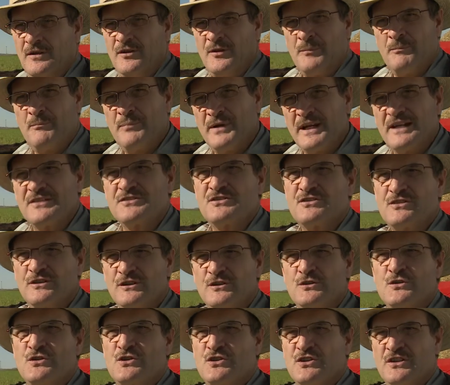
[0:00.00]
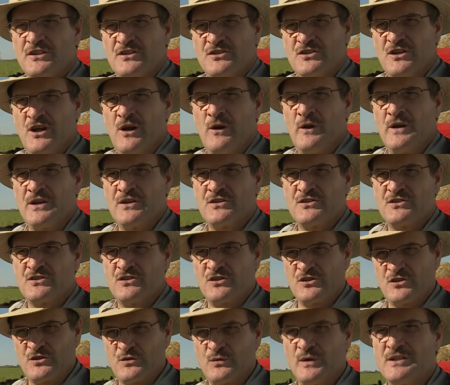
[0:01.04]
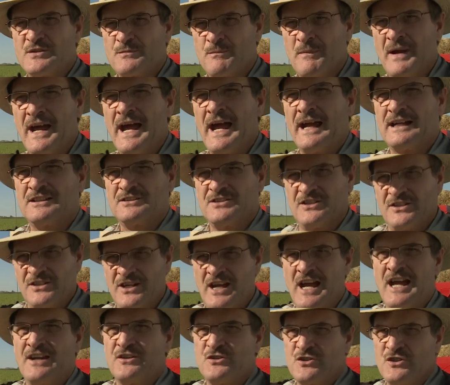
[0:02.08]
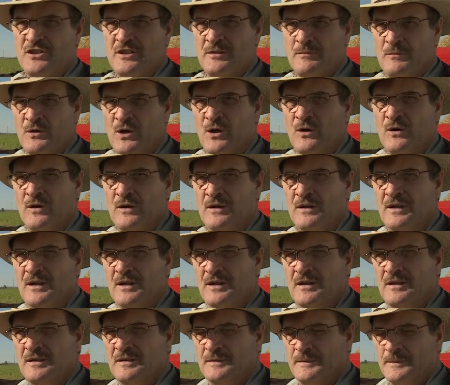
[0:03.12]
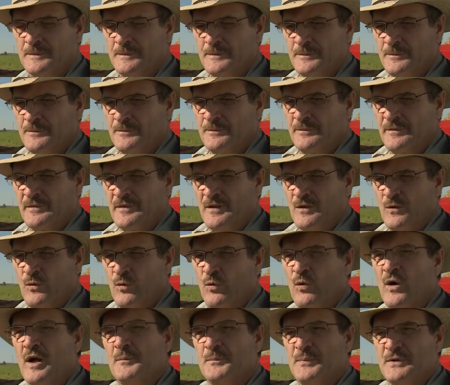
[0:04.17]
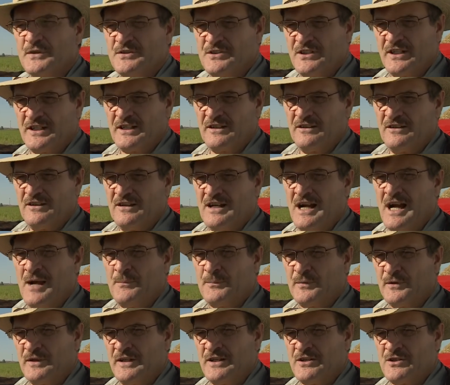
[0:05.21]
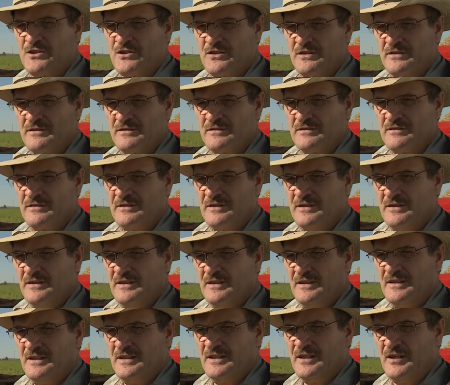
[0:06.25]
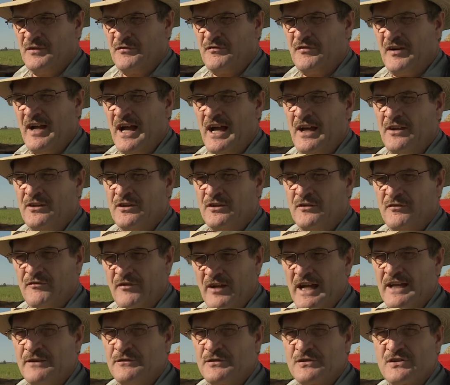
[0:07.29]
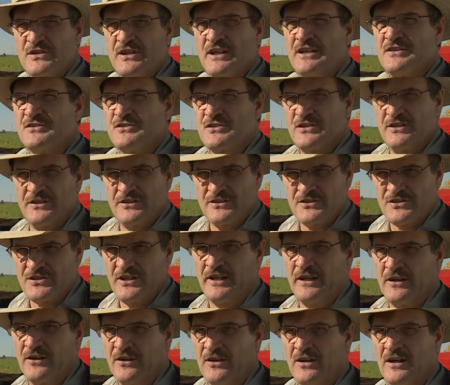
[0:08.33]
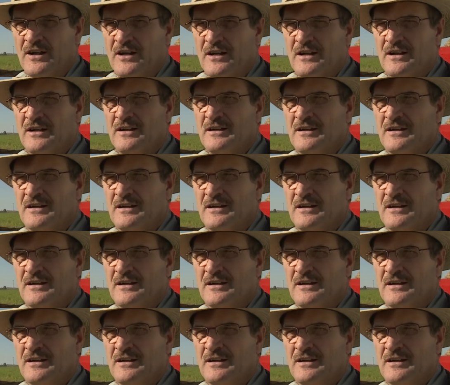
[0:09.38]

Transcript: the best solution is always to switch back to non-GMO. One particular operation, a father, five sons, and a son-in-law.